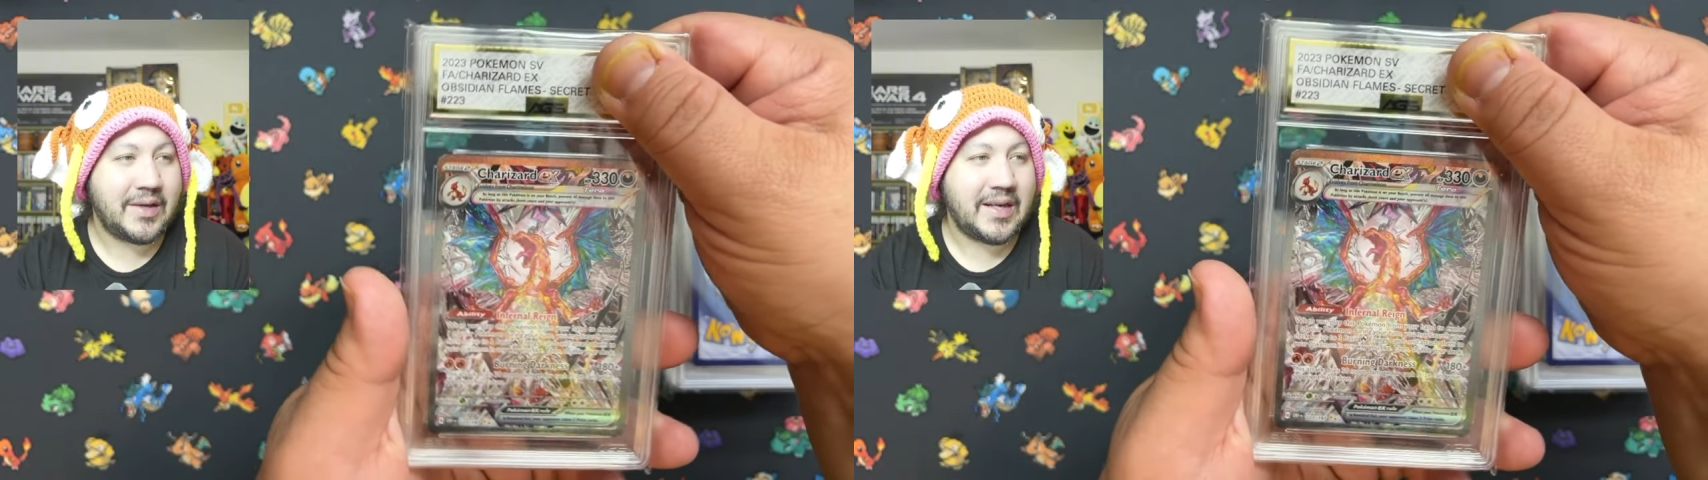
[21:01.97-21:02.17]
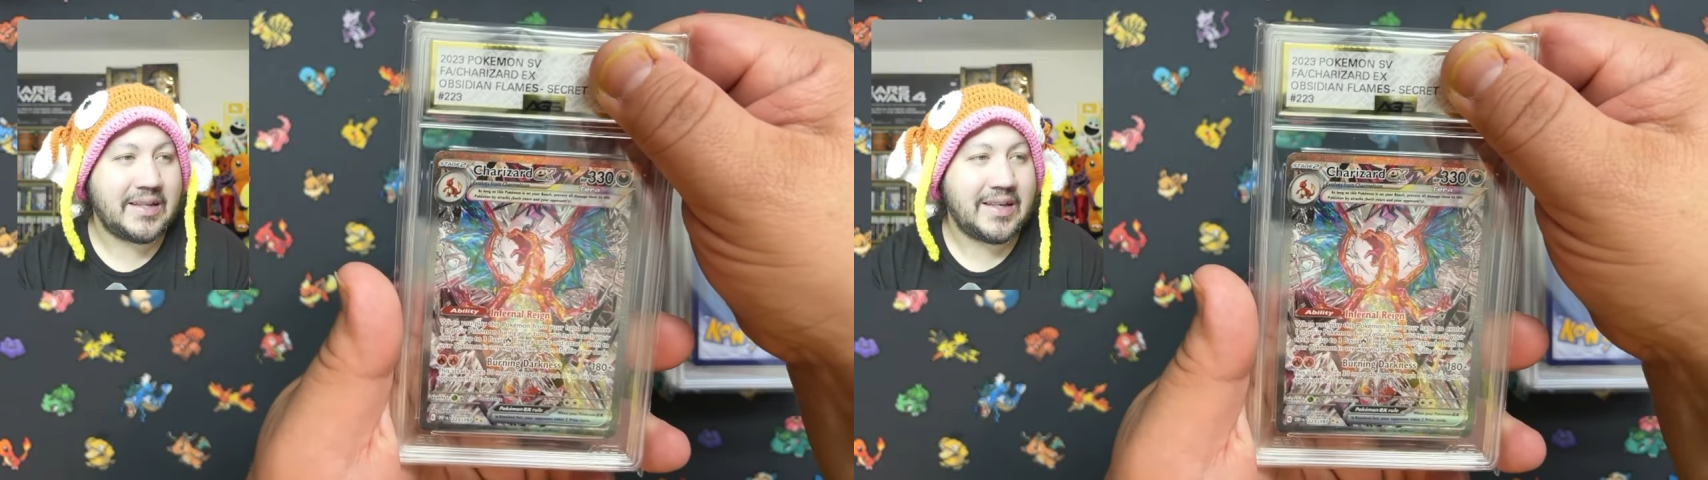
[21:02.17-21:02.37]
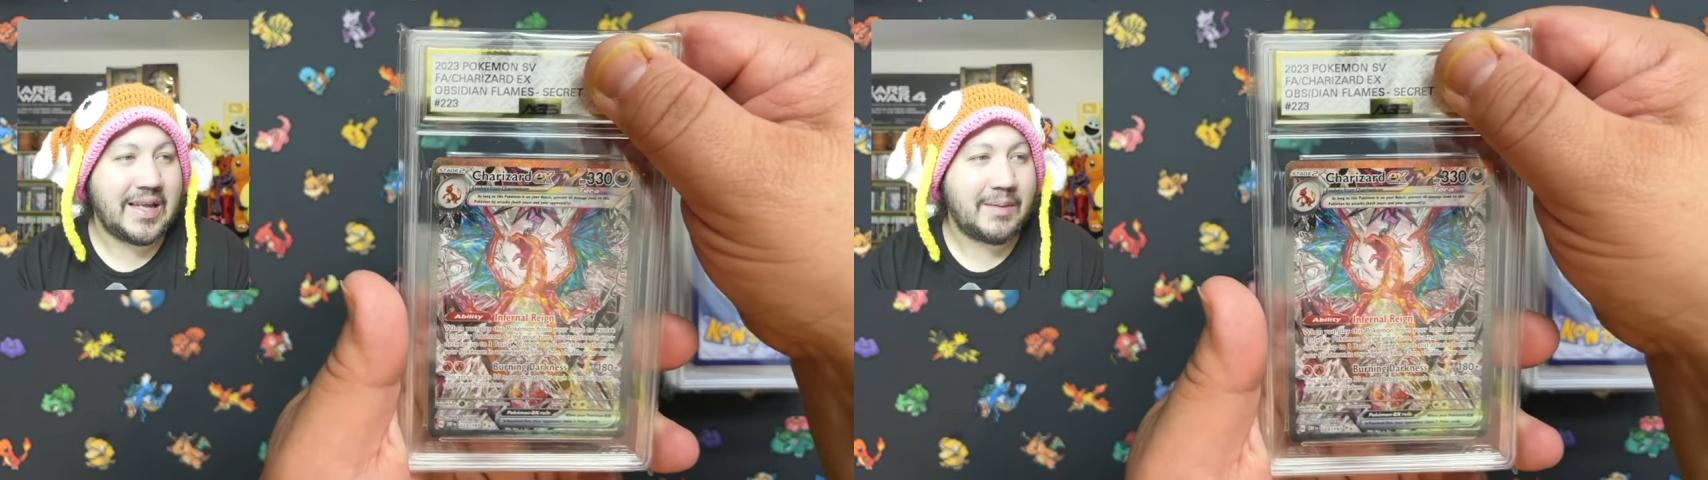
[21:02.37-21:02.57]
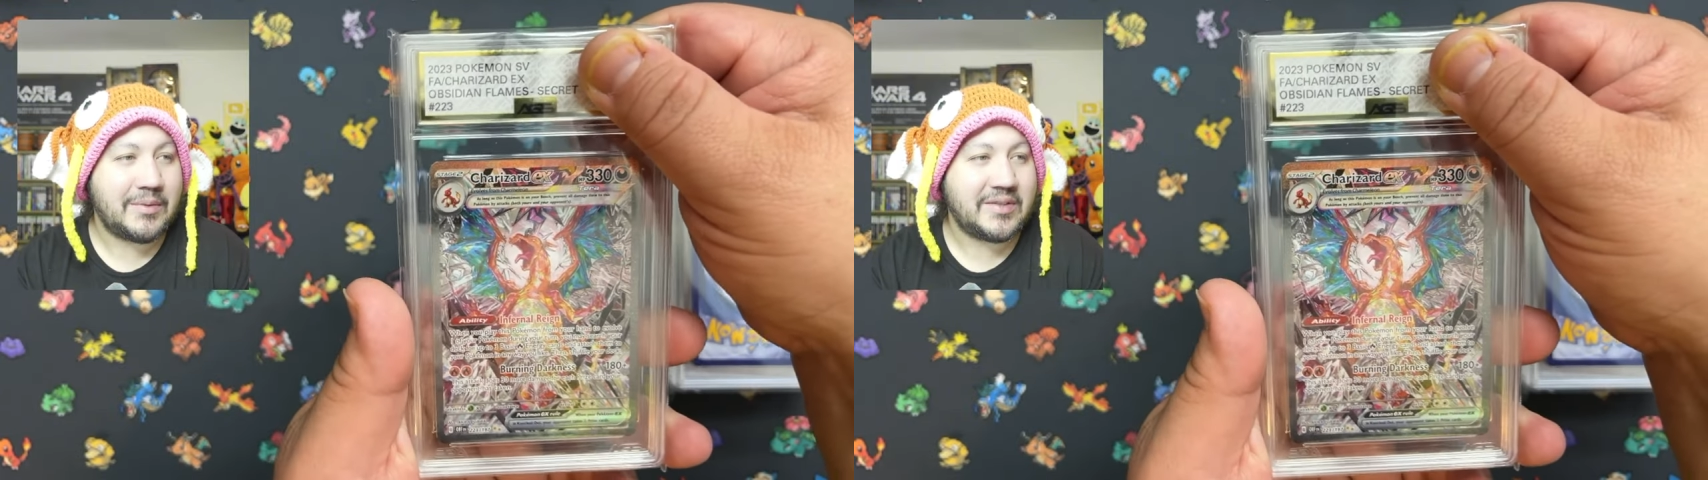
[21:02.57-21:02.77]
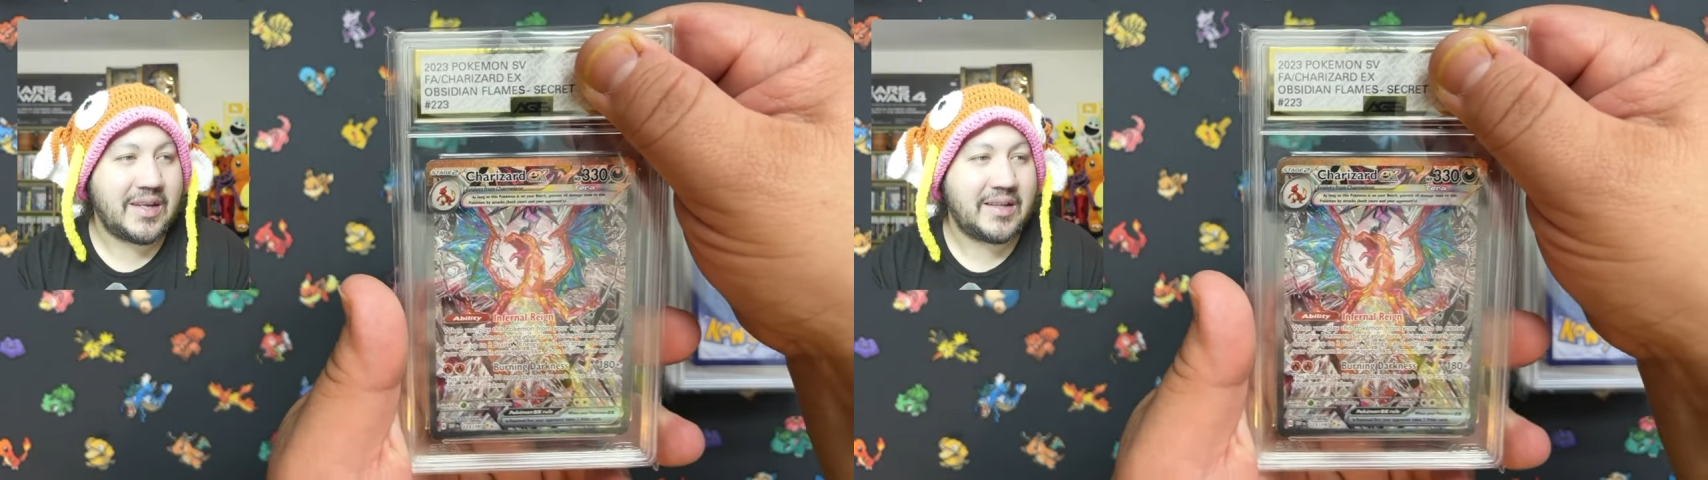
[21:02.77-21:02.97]
I got the
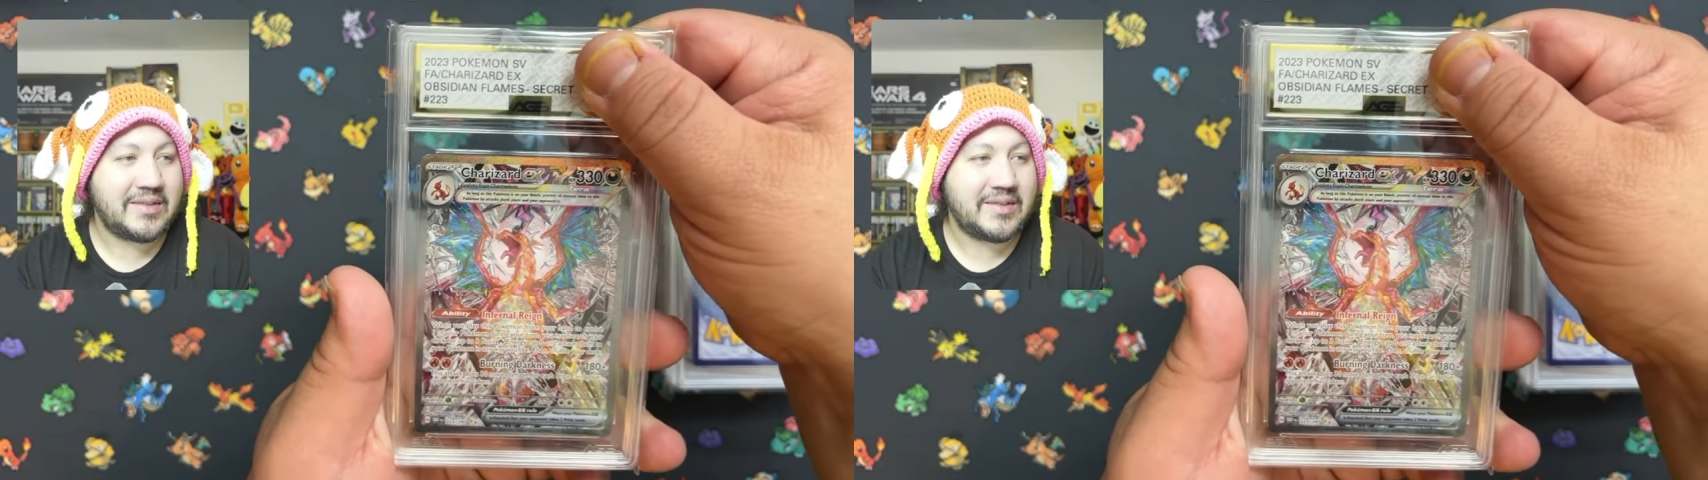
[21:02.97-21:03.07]
Amazon